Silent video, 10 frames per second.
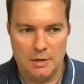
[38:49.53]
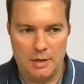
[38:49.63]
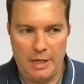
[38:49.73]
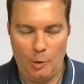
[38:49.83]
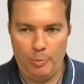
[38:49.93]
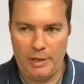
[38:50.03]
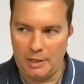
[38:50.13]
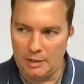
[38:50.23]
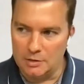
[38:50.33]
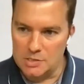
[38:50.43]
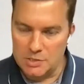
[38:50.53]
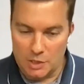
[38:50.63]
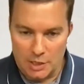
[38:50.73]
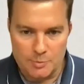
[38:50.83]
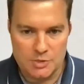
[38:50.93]
helping
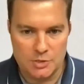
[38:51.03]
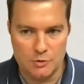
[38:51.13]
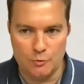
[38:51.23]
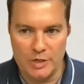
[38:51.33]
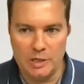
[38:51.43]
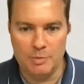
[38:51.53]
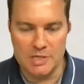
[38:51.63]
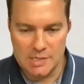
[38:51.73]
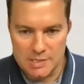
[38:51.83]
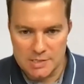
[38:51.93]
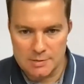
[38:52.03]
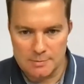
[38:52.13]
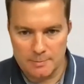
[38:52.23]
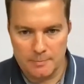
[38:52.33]
startups to do real business